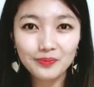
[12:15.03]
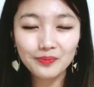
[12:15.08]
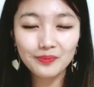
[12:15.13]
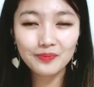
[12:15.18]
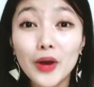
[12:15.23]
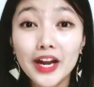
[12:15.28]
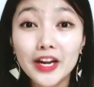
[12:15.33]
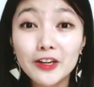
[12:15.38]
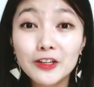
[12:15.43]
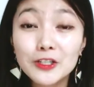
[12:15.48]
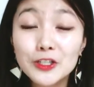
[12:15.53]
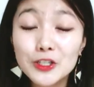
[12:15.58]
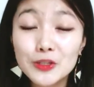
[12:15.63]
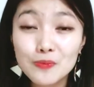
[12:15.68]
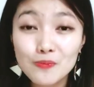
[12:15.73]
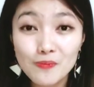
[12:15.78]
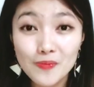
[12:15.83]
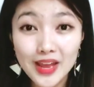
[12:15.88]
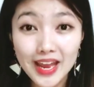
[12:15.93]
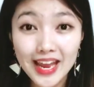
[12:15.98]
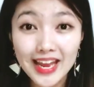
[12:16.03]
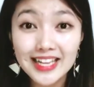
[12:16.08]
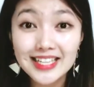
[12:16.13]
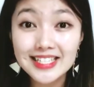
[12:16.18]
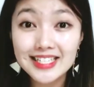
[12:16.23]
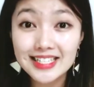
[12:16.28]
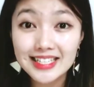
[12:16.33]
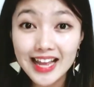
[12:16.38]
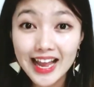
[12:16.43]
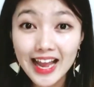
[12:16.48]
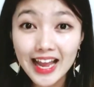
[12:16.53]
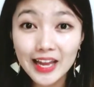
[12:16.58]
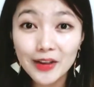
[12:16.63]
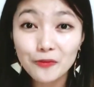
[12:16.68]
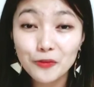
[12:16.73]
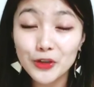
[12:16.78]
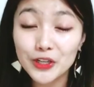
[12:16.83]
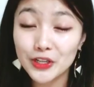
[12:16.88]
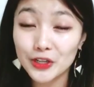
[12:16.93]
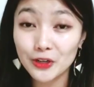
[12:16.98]
Why don't you make slime
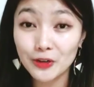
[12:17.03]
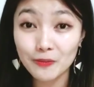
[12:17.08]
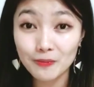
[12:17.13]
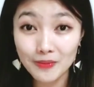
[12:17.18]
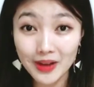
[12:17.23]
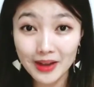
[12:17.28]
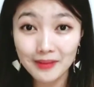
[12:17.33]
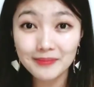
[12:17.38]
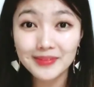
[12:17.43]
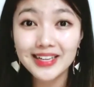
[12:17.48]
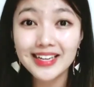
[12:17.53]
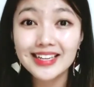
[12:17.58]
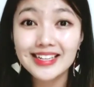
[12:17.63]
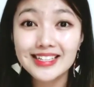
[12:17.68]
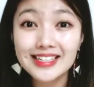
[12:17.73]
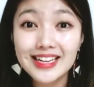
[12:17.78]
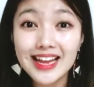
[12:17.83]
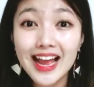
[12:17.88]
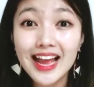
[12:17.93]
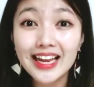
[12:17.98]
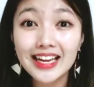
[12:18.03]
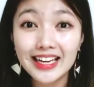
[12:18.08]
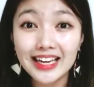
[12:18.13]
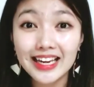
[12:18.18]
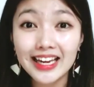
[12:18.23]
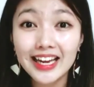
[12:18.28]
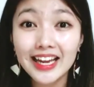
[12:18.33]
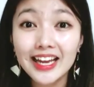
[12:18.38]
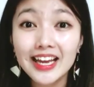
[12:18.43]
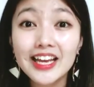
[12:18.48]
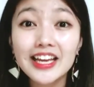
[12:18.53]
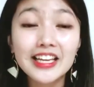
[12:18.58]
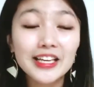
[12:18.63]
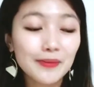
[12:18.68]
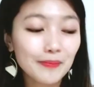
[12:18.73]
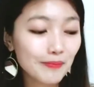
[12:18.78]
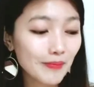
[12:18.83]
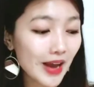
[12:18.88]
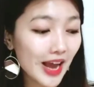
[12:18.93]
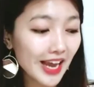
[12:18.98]
with your mommy and daddy
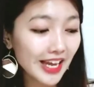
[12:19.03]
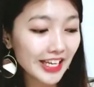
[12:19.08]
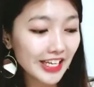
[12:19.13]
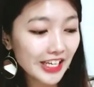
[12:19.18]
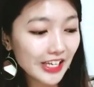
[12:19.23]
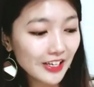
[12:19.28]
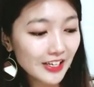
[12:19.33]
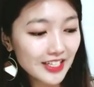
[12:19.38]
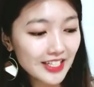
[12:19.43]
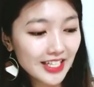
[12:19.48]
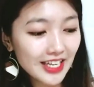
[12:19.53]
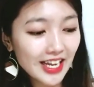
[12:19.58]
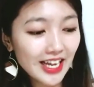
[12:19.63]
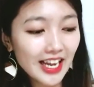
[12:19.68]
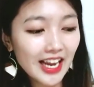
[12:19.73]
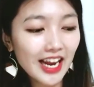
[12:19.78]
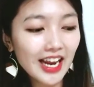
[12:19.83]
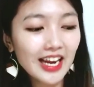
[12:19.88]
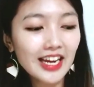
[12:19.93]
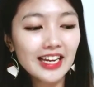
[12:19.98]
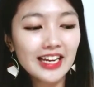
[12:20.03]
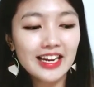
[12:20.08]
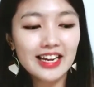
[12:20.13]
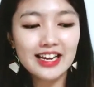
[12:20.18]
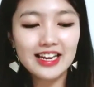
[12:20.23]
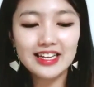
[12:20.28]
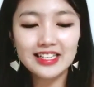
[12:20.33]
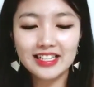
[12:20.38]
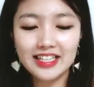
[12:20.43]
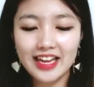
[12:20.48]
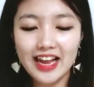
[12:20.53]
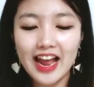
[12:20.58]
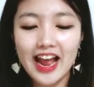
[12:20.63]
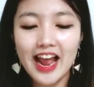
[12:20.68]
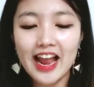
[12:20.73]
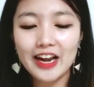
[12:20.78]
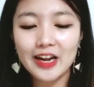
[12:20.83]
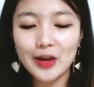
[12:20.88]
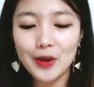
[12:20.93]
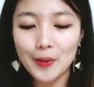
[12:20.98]
by using this
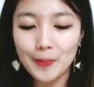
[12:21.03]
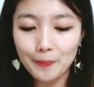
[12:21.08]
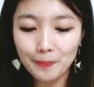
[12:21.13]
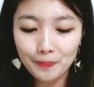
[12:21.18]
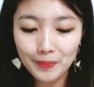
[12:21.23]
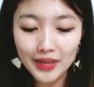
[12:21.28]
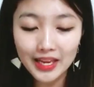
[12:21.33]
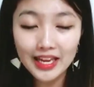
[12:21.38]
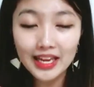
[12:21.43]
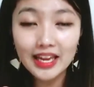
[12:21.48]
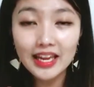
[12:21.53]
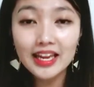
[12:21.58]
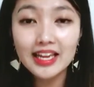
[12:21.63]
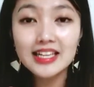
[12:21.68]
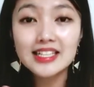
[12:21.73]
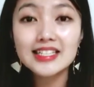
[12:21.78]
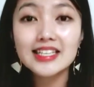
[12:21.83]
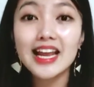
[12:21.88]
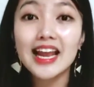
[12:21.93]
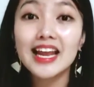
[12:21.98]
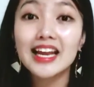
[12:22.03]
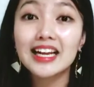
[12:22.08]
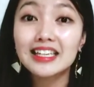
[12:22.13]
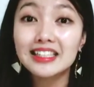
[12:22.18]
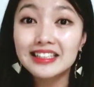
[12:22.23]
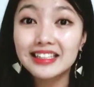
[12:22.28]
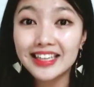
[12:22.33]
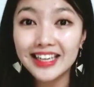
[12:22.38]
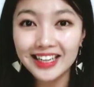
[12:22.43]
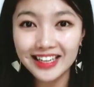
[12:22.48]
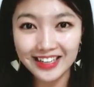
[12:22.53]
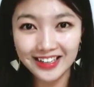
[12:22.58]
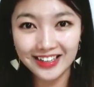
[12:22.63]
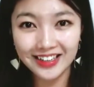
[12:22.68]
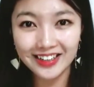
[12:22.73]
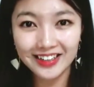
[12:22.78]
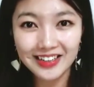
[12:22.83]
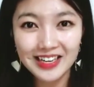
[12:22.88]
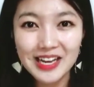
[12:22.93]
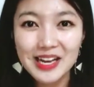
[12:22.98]
kind of beads and glitter?
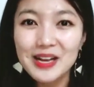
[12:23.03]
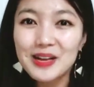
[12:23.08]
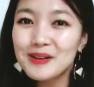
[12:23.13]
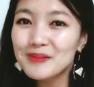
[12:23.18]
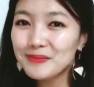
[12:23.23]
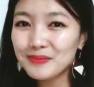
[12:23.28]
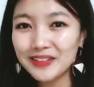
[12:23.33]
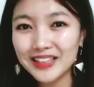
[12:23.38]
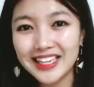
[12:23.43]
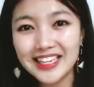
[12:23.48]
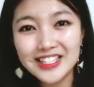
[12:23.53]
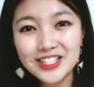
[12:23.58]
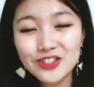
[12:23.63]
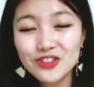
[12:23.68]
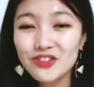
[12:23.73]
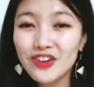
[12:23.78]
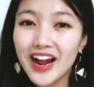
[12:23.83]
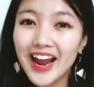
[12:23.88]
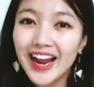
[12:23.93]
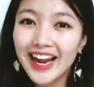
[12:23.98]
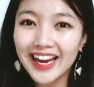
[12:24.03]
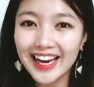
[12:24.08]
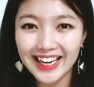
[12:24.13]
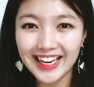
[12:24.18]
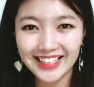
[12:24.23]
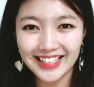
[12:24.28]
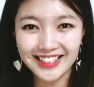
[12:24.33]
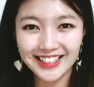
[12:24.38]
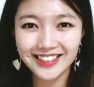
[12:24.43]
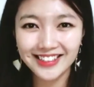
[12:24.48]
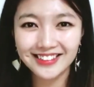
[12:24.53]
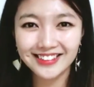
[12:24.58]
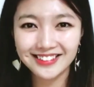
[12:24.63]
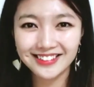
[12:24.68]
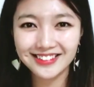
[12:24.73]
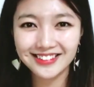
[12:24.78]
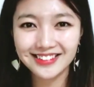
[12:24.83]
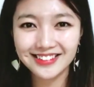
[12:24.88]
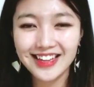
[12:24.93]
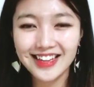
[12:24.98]
Please try it.
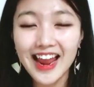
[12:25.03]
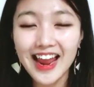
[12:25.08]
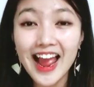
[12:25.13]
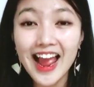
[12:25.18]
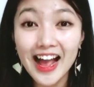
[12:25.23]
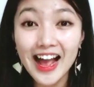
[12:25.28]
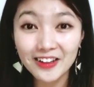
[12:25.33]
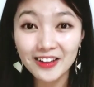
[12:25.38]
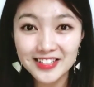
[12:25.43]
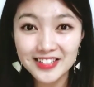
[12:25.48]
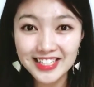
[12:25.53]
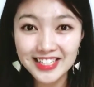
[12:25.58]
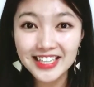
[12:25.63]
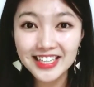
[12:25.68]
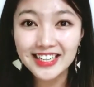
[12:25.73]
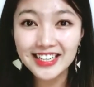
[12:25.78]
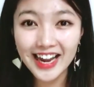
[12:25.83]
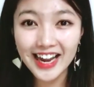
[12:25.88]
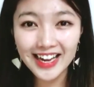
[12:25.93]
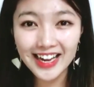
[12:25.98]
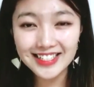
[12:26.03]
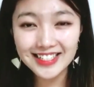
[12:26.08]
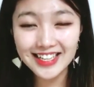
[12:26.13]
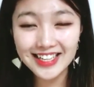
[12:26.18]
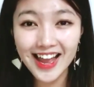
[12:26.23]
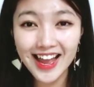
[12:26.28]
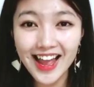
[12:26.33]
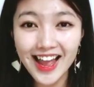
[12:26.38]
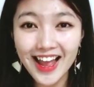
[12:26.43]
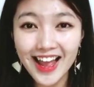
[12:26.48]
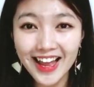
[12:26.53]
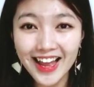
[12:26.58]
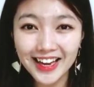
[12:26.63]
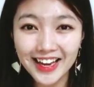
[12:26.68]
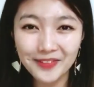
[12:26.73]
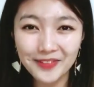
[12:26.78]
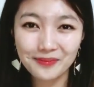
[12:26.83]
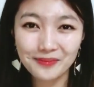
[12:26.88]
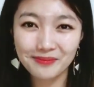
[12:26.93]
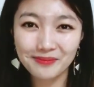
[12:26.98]
I'll see you next time.
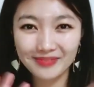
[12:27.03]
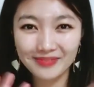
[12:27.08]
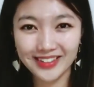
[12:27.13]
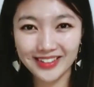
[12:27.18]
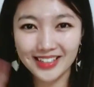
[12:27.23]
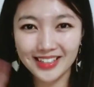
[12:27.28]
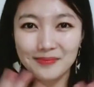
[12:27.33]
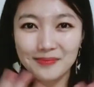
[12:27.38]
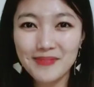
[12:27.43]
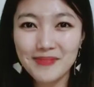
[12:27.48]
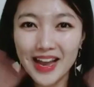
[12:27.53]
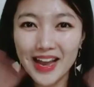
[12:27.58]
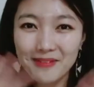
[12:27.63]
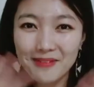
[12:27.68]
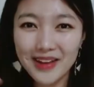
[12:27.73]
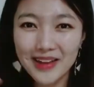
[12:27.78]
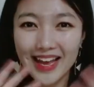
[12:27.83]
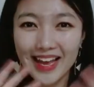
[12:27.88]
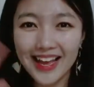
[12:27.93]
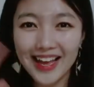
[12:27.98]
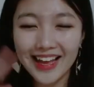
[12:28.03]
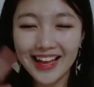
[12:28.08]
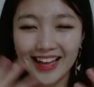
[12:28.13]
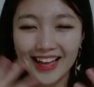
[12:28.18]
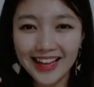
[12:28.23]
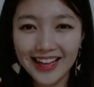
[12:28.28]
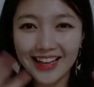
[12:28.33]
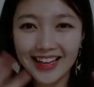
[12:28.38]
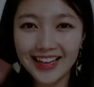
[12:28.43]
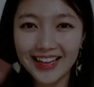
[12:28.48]
Bye bye.